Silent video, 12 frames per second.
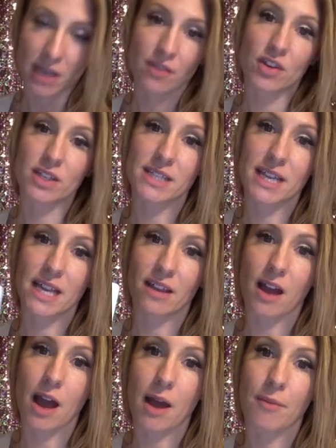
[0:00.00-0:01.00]
They're
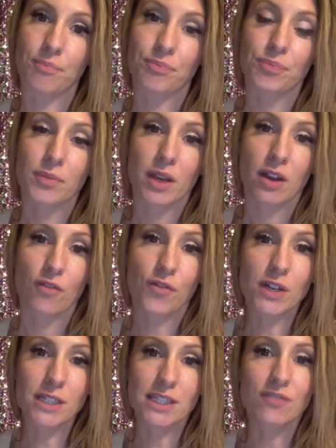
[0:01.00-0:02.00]
saying, um,
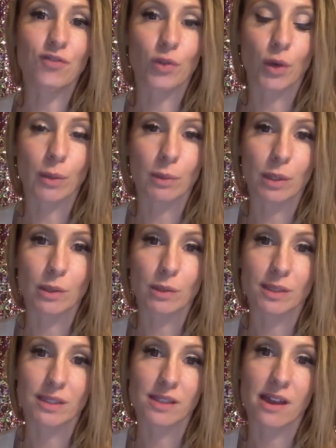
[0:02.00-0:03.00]
first and
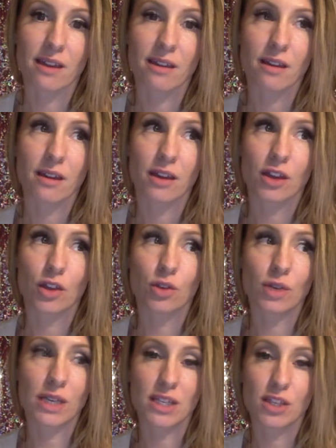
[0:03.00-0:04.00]
foremost, like you
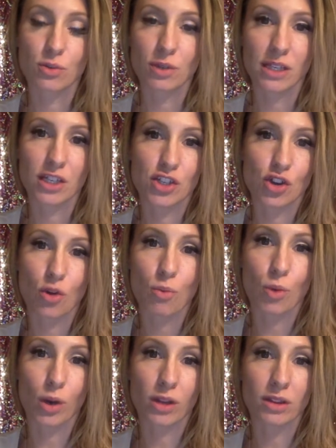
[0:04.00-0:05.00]
need to really show
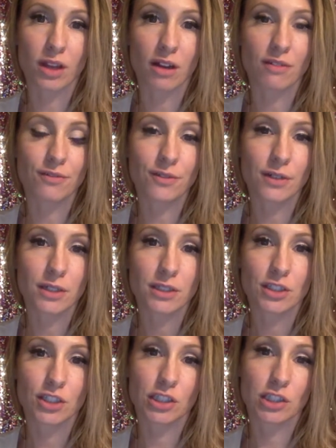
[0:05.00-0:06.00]
more love
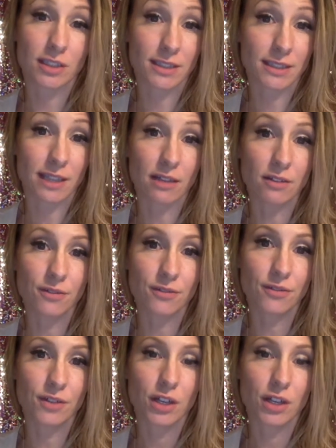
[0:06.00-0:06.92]
to yourself.